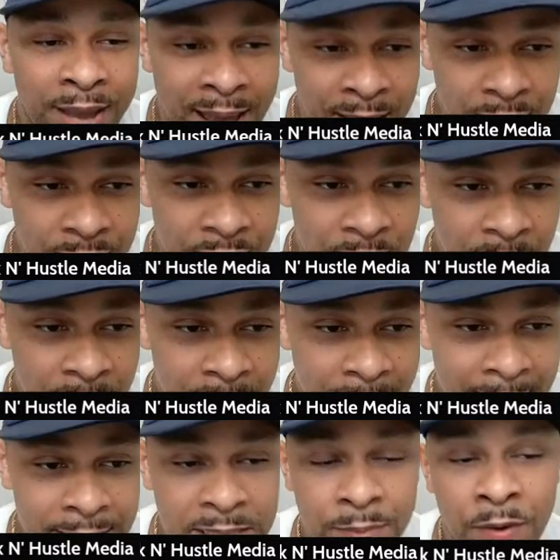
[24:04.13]
guests
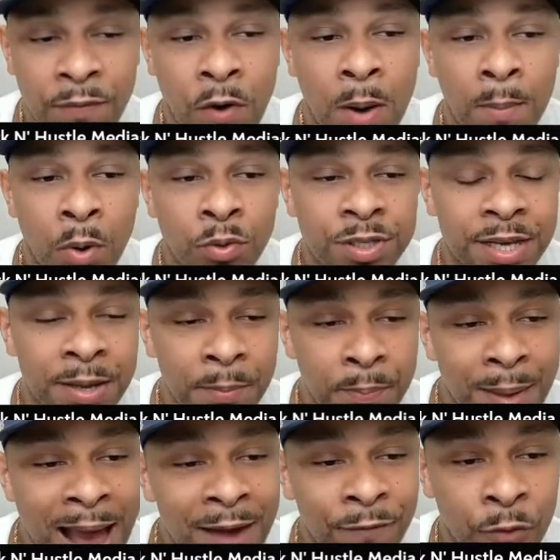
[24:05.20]
and some of our most
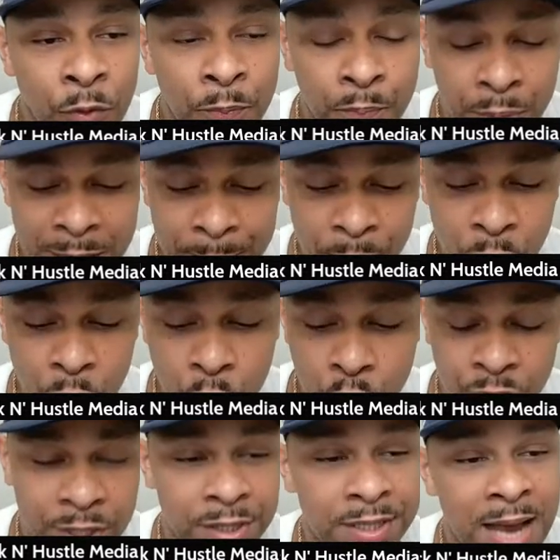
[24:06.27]
impactful people who
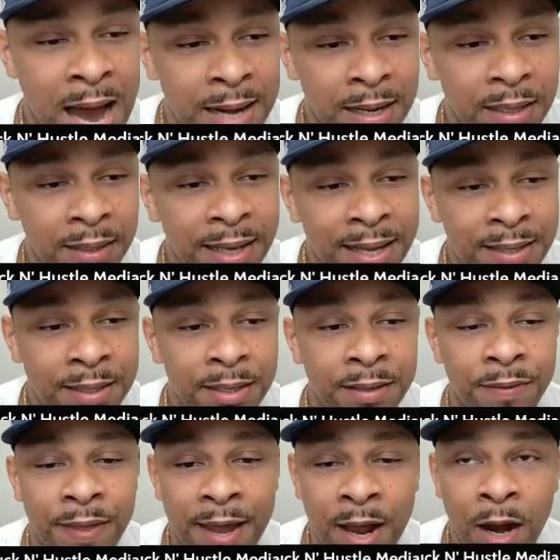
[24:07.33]
just kind of
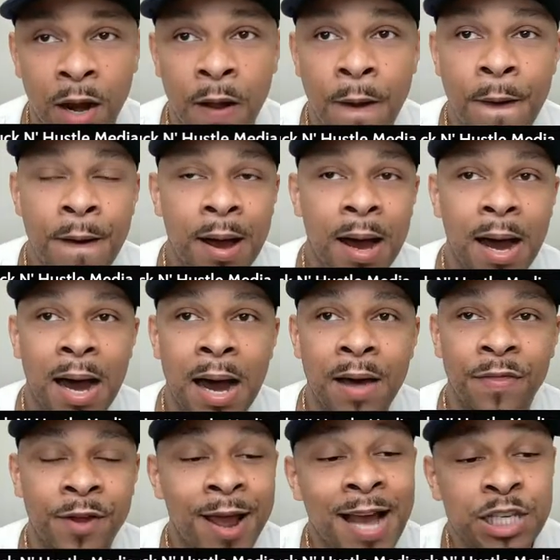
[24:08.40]
lended their
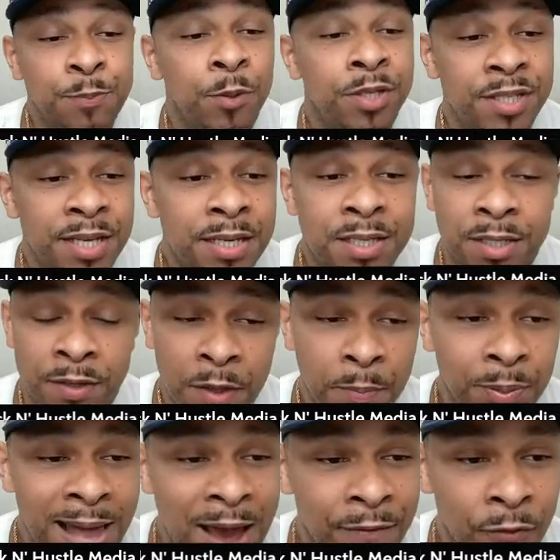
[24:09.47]
expertise to the
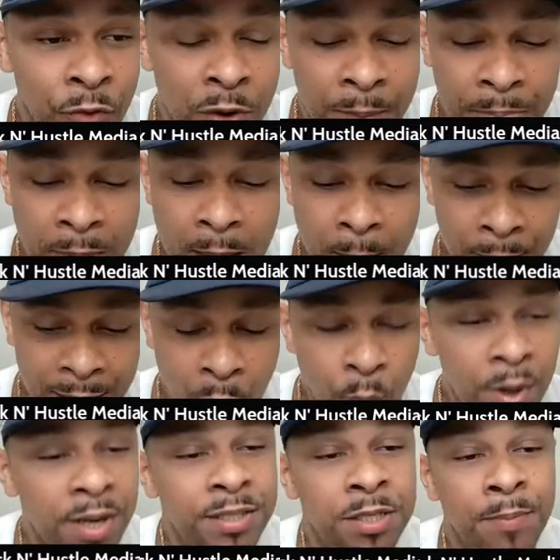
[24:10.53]
platform. But I
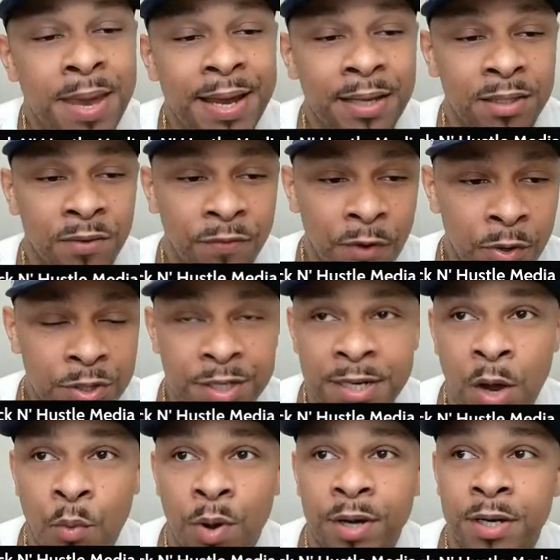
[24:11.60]
wanted to make it diverse, and
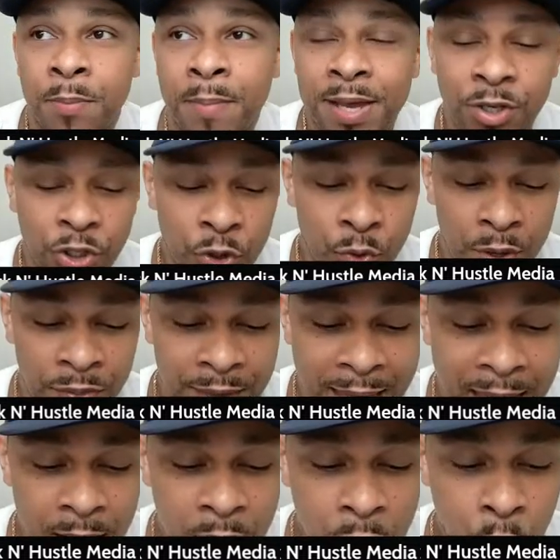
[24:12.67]
I wanted to make sure
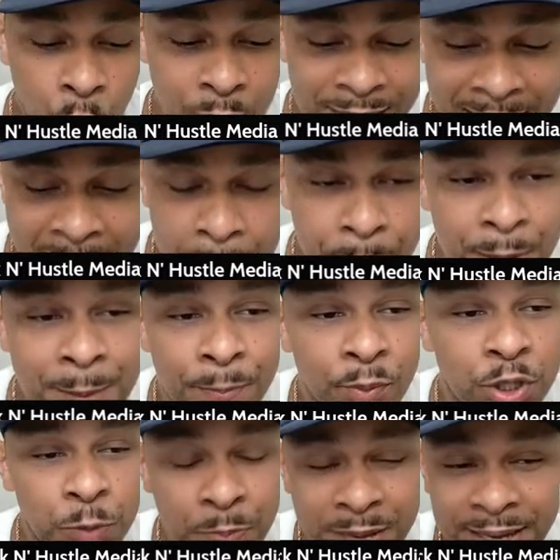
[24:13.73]
that we had people
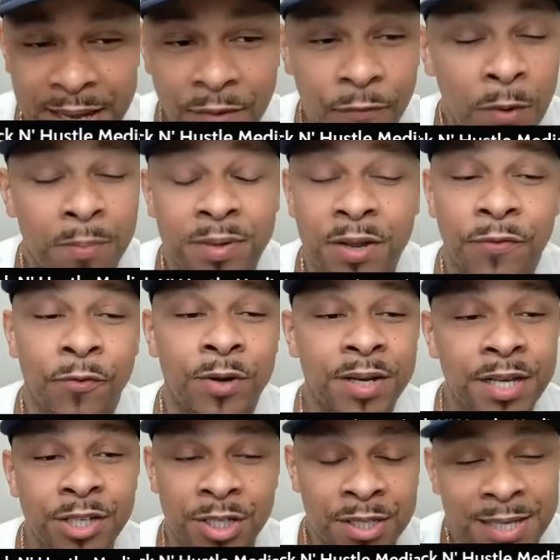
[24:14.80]
speaking from different
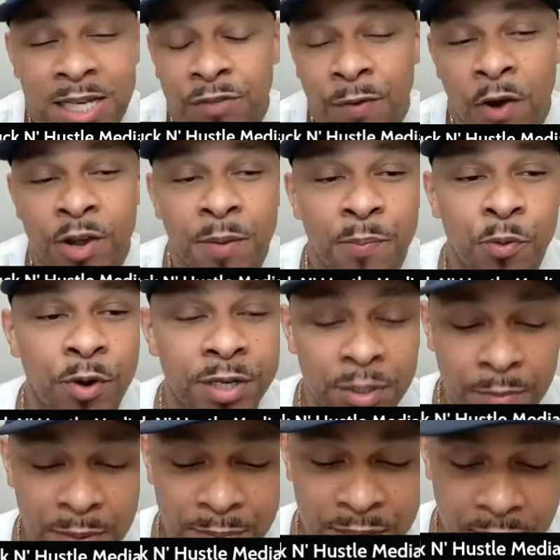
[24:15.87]
niches. That's very important to
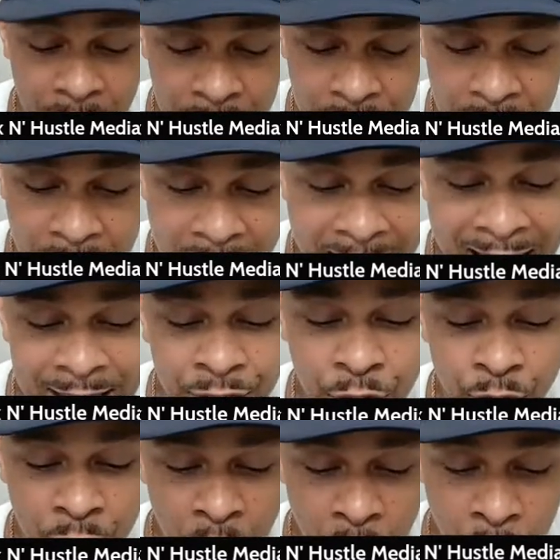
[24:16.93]
me because, as
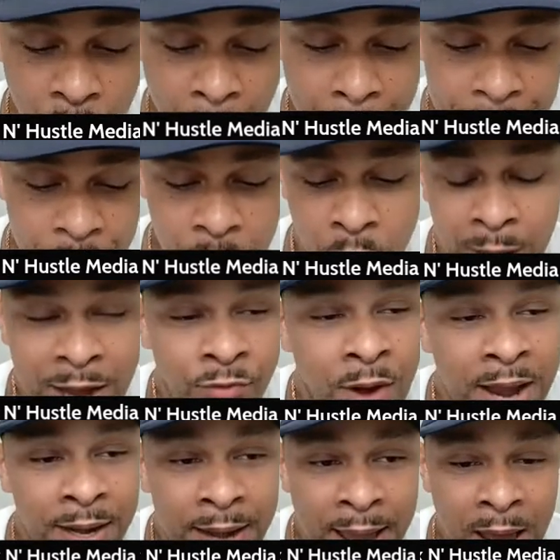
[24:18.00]
like
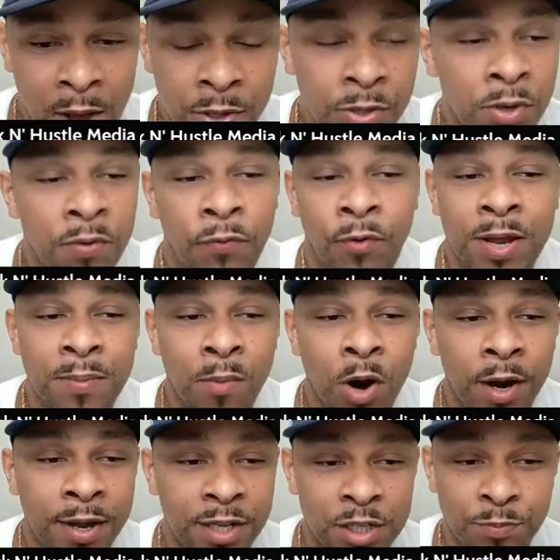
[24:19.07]
right now, the freight
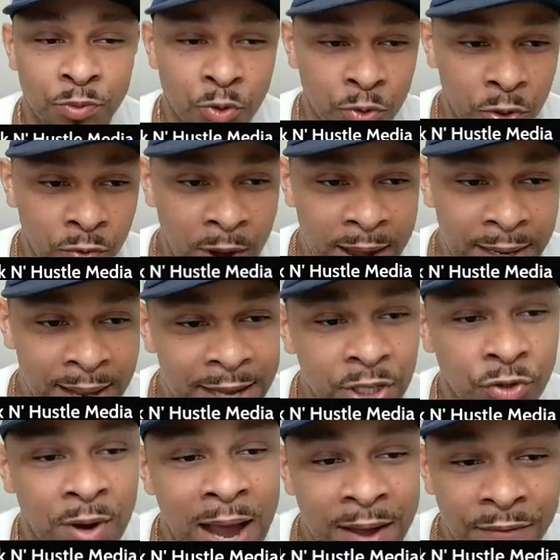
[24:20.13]
market is brutal, right? Like
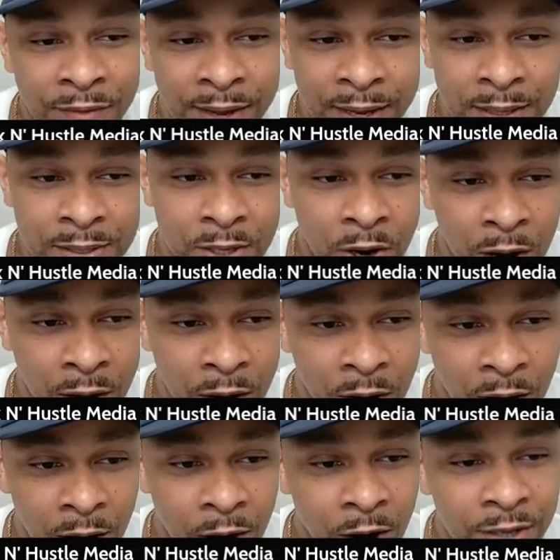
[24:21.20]
dry vans
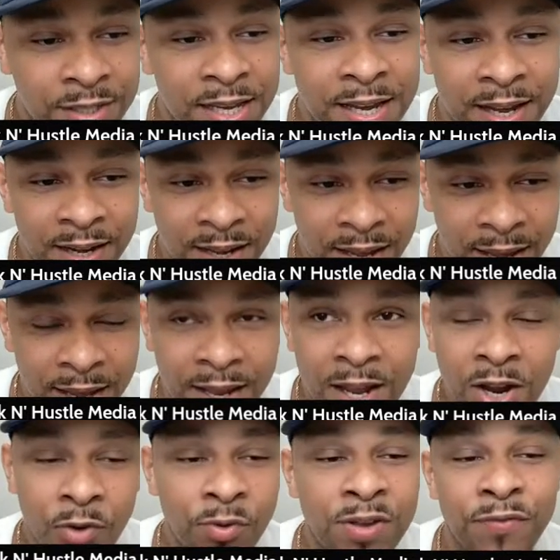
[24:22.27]
are taking a hit,
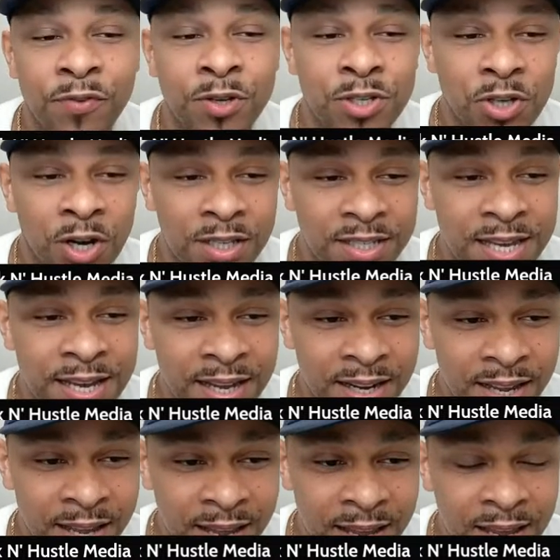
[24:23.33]
reefers are taking
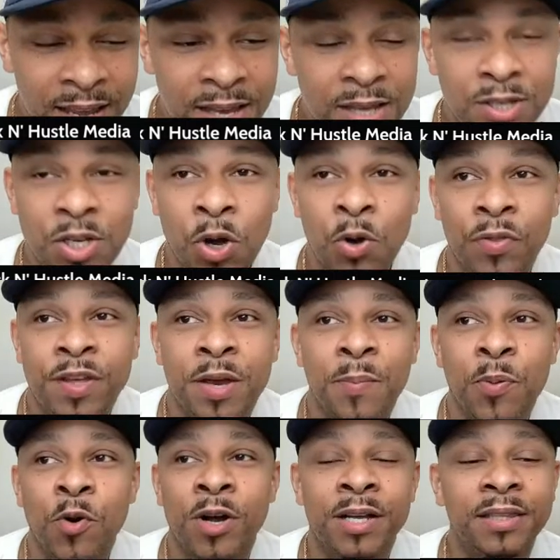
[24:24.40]
a hit. So the
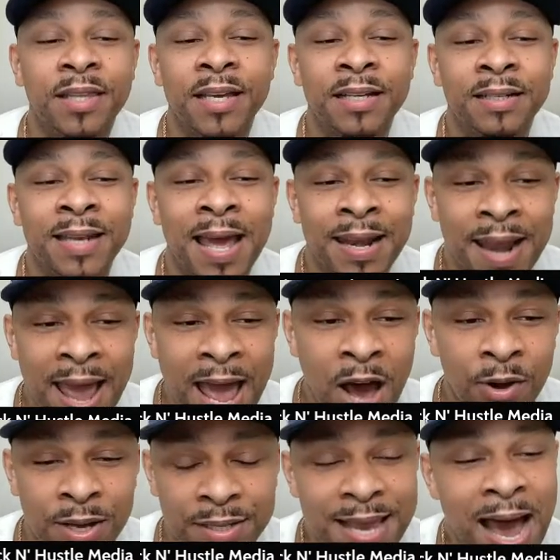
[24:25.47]
important thing
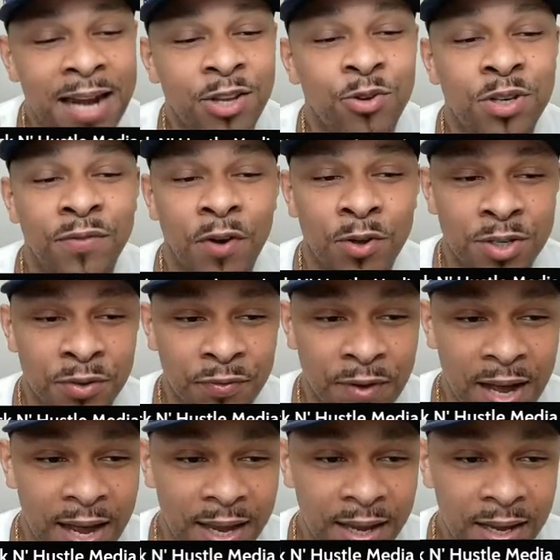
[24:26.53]
now is, how do you
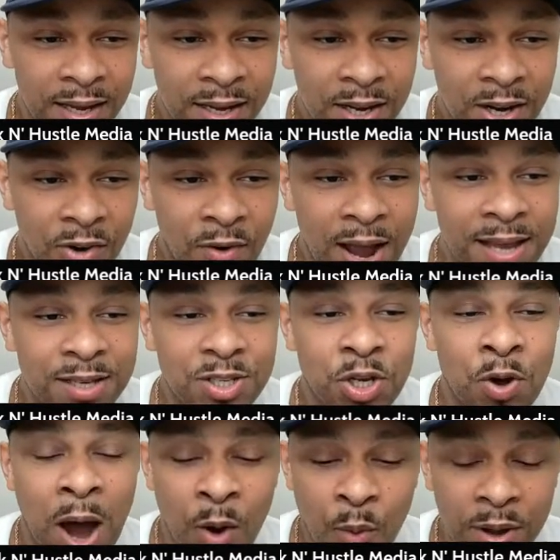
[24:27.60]
diversify? right?
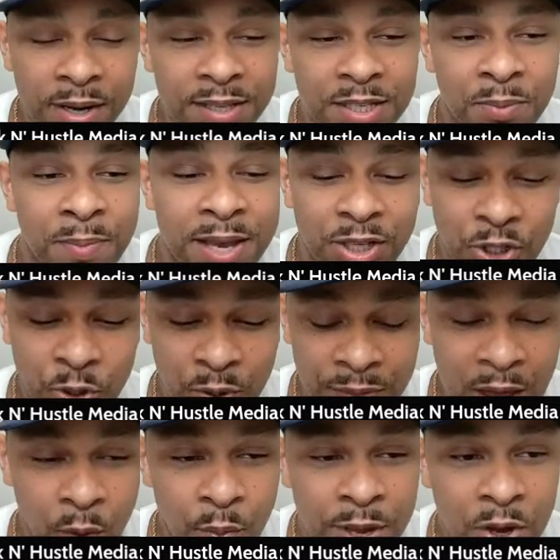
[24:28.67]
So I wanted to make sure
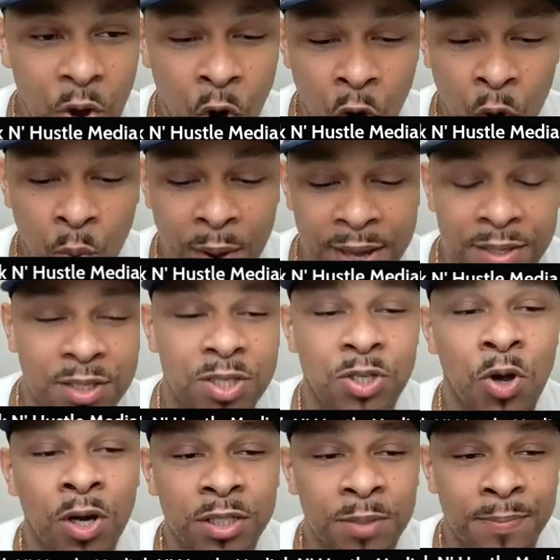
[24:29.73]
that we always
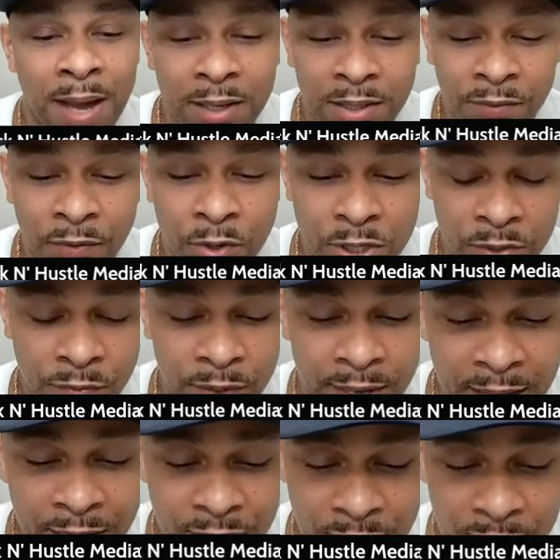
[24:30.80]
talked about
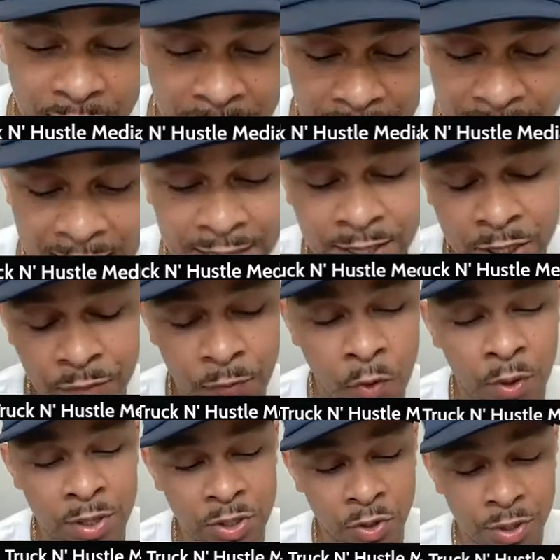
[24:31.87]
diversification and not just
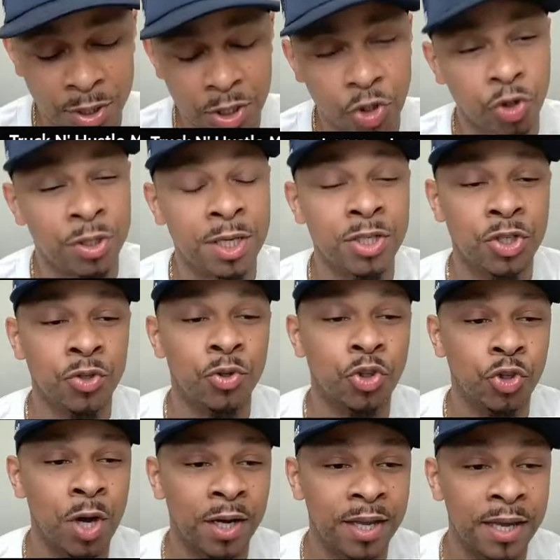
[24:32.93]
focus on just traditional
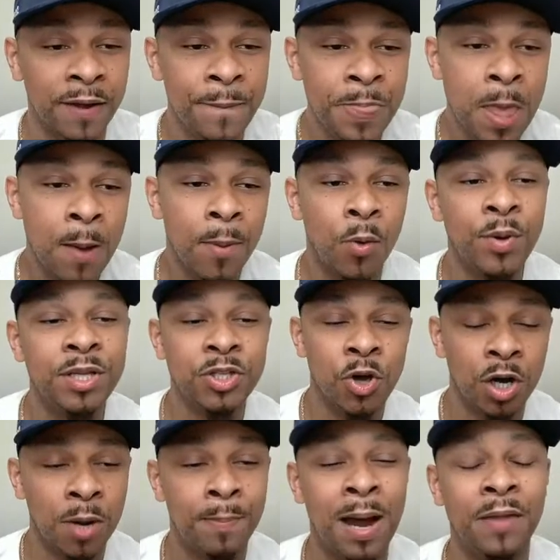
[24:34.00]
trucking, but we
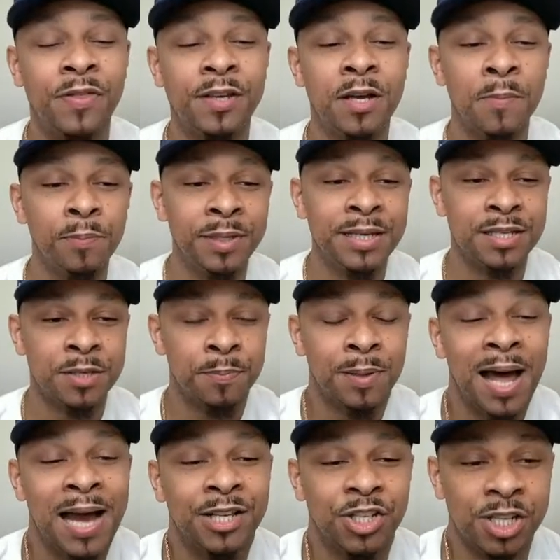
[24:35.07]
talk about the complete
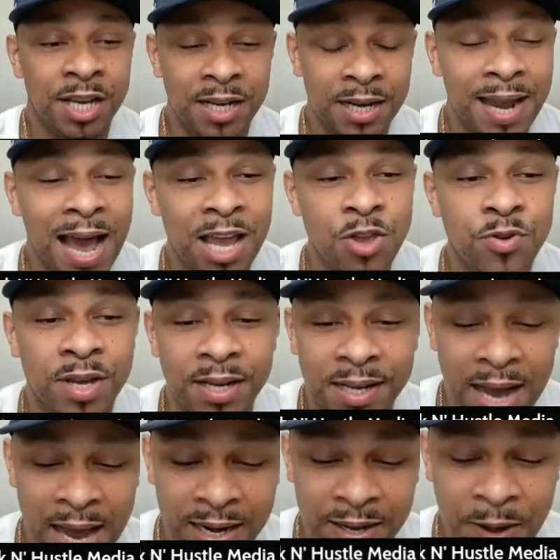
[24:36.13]
supply chain and how you can
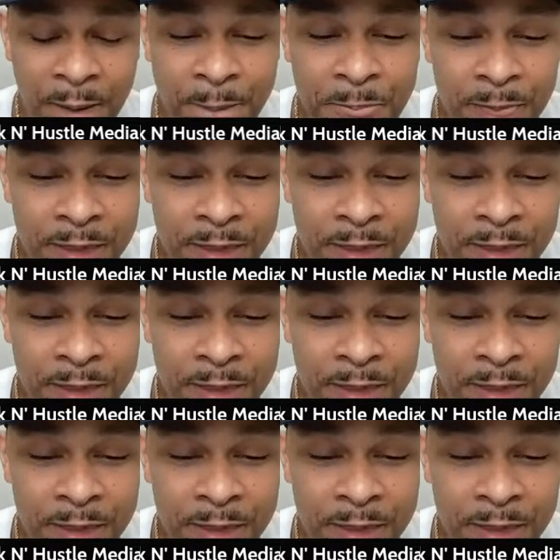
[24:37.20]
kind of,